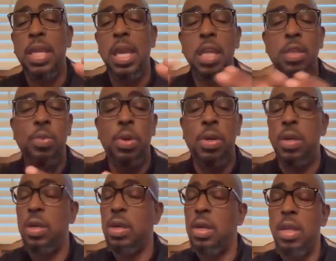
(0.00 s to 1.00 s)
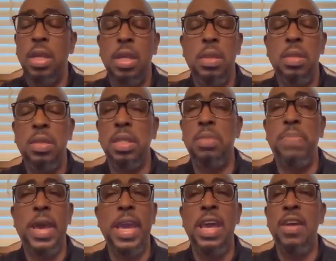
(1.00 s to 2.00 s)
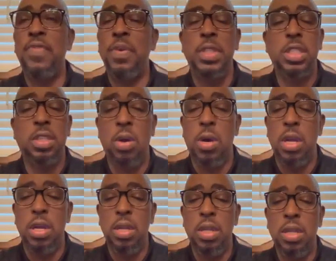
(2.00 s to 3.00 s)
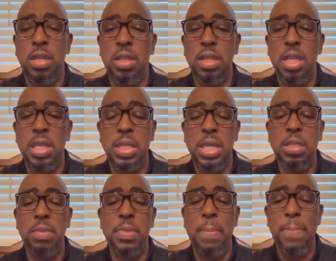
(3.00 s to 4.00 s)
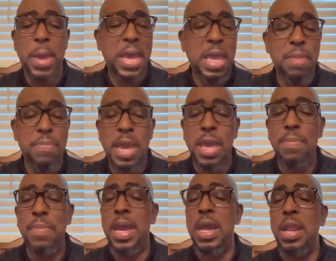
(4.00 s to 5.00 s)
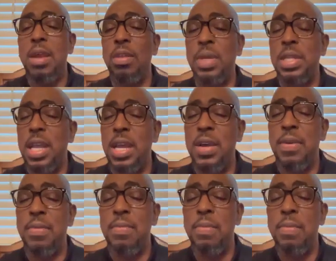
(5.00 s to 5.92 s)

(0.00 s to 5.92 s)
kings were just bad from the start, and nothing but bad, bad, bad all the way down.